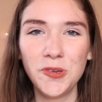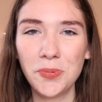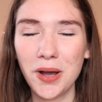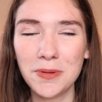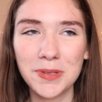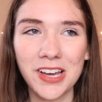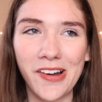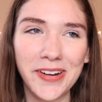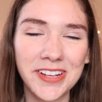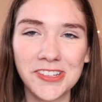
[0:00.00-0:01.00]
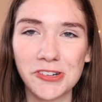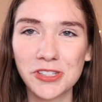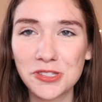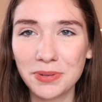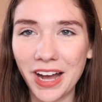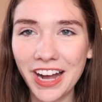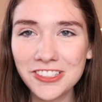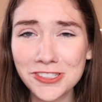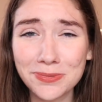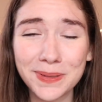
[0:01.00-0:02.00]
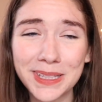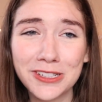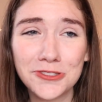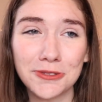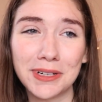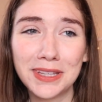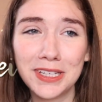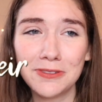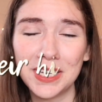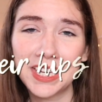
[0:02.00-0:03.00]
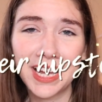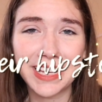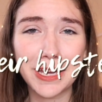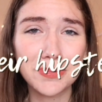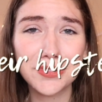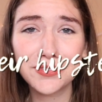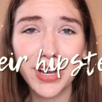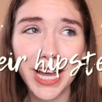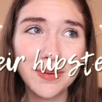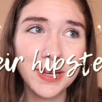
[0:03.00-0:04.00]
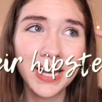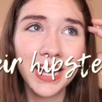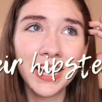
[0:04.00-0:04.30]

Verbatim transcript: You probably already know this, but I just really enjoy the unique kind of hipster vibe